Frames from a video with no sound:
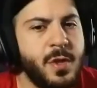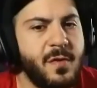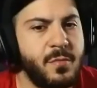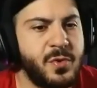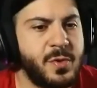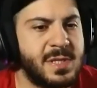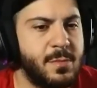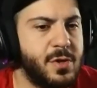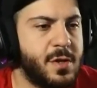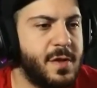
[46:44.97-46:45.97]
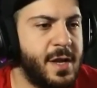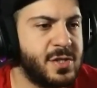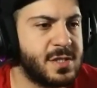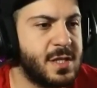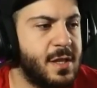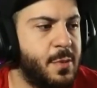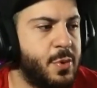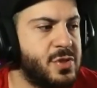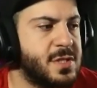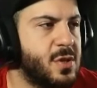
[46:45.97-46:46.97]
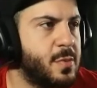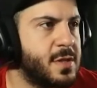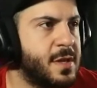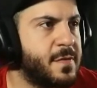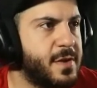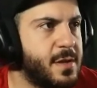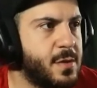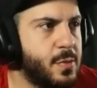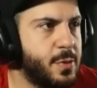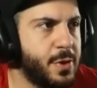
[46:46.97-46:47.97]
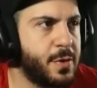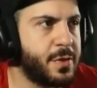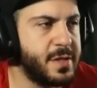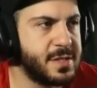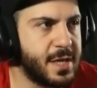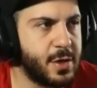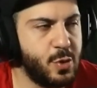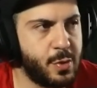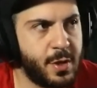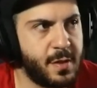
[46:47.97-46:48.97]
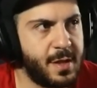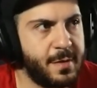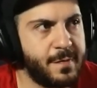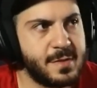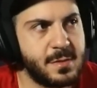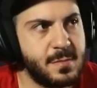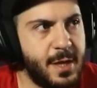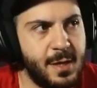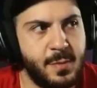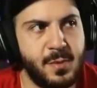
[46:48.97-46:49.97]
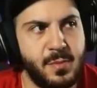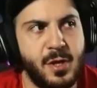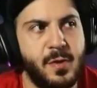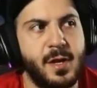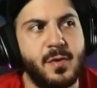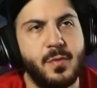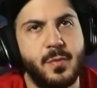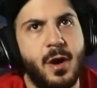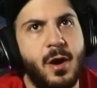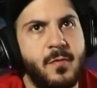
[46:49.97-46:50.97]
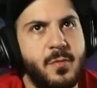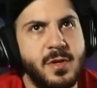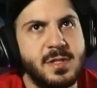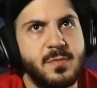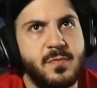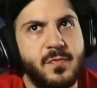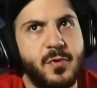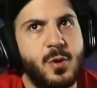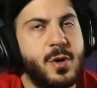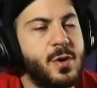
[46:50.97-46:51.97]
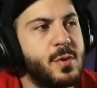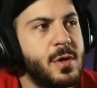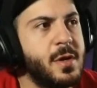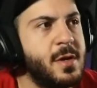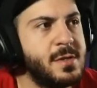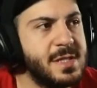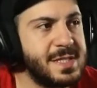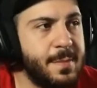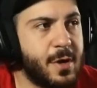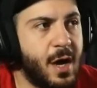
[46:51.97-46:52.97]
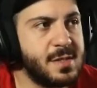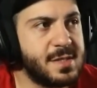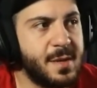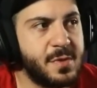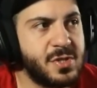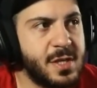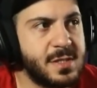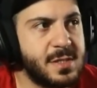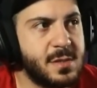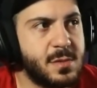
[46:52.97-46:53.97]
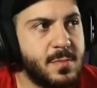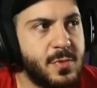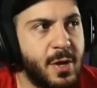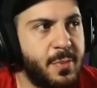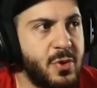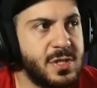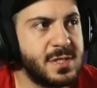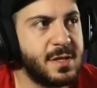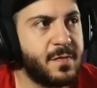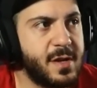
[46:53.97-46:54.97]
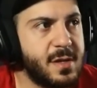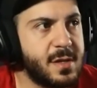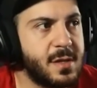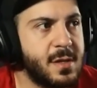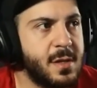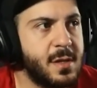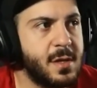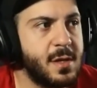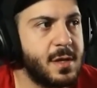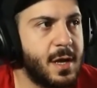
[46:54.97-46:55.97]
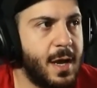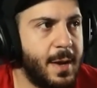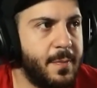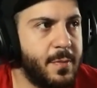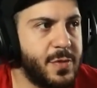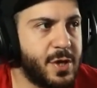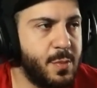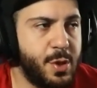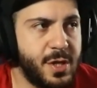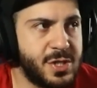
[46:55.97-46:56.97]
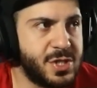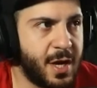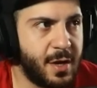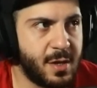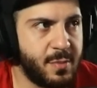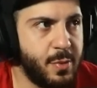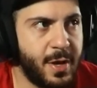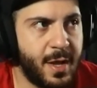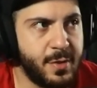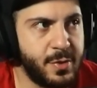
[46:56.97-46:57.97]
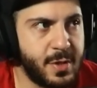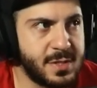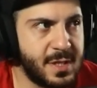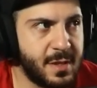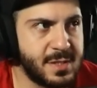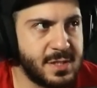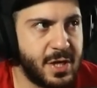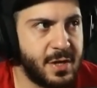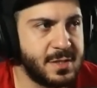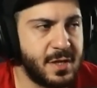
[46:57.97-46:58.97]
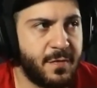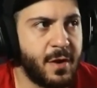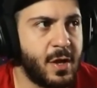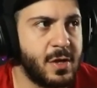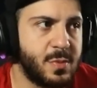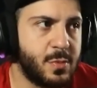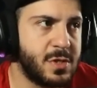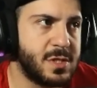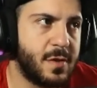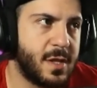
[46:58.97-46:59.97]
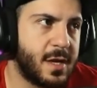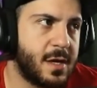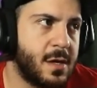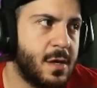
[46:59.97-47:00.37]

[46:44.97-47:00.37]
of them do similar things, just the approach is a little bit different. It's like Uber and Lyft, Airbnb, like Verbo, the same concept. It's just their approach is different. The community is shared. The people that do these things share. There's different customers on there.